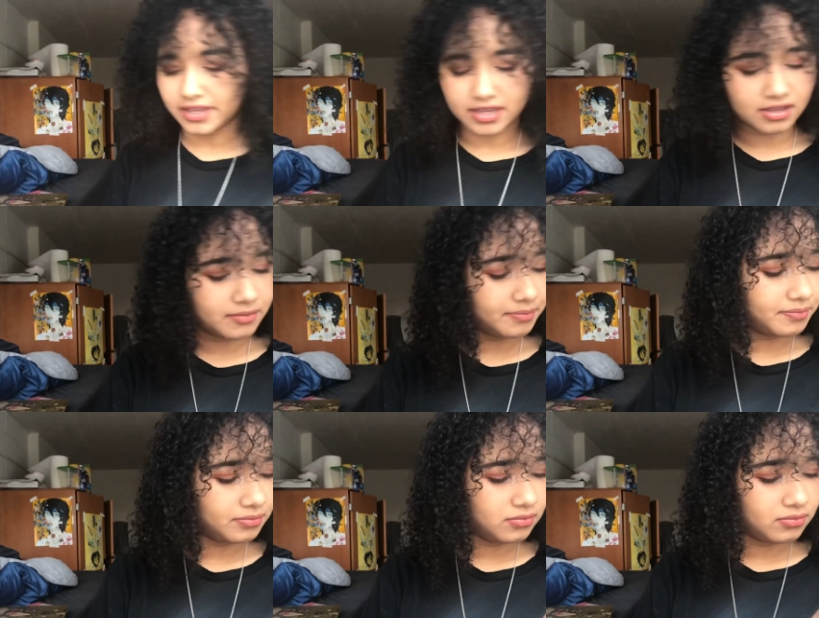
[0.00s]
like
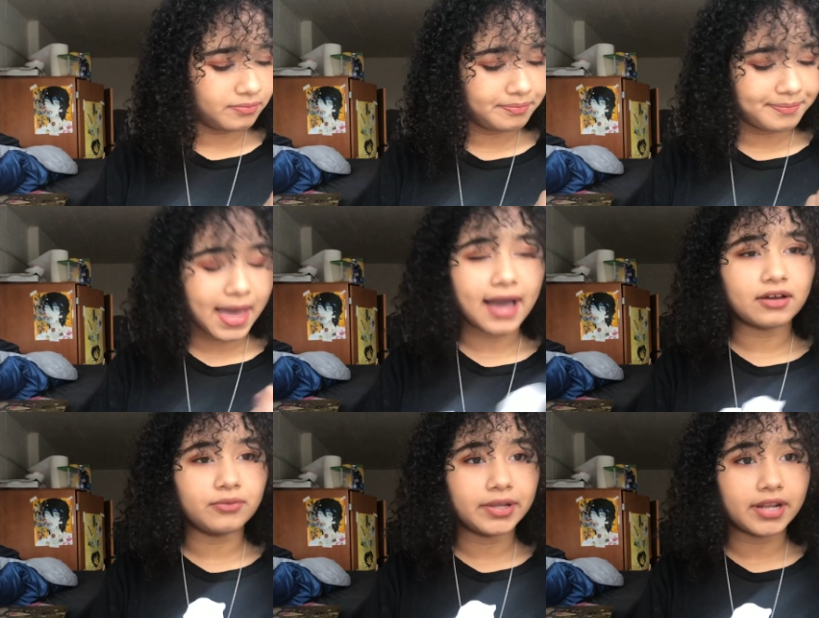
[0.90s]
back
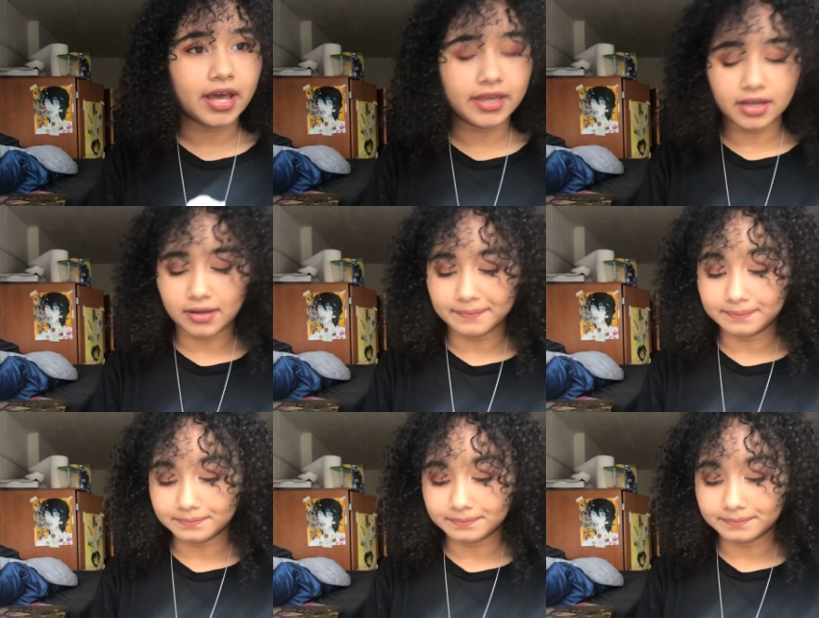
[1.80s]
when I